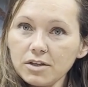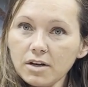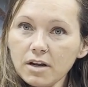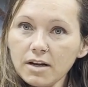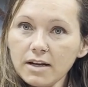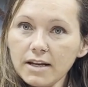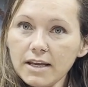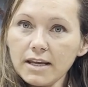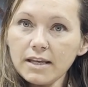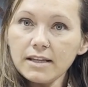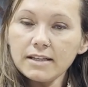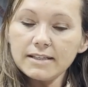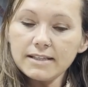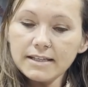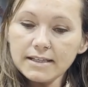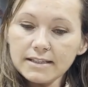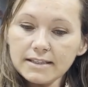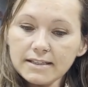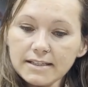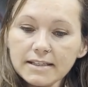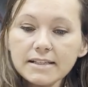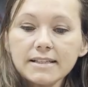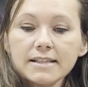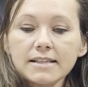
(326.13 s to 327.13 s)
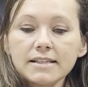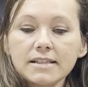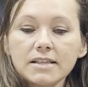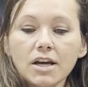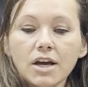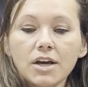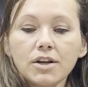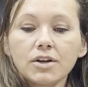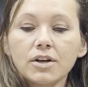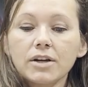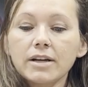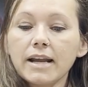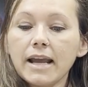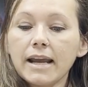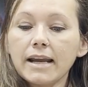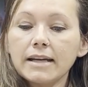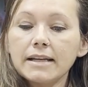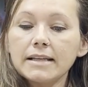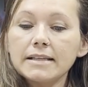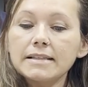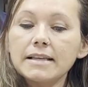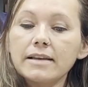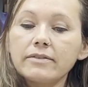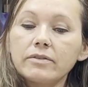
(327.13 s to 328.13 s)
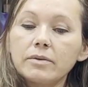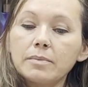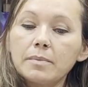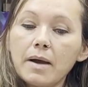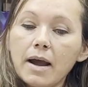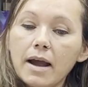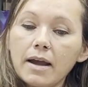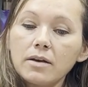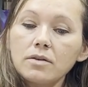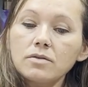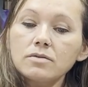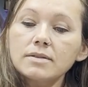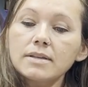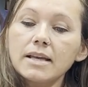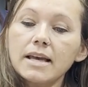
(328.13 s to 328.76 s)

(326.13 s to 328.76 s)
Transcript: on it. Distance is 187 miles.